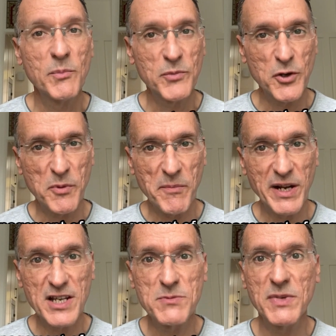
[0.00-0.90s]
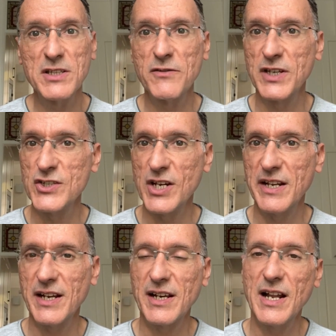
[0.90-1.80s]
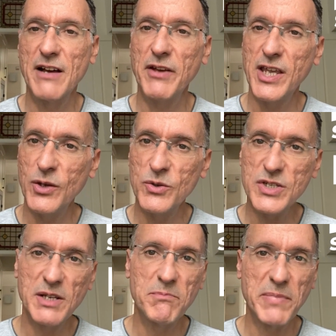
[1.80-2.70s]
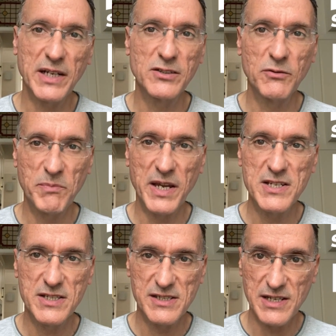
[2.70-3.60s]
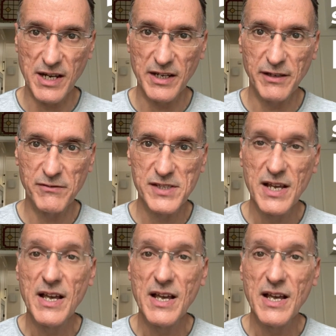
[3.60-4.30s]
Proper management of angina can have a huge impact on patients' lives,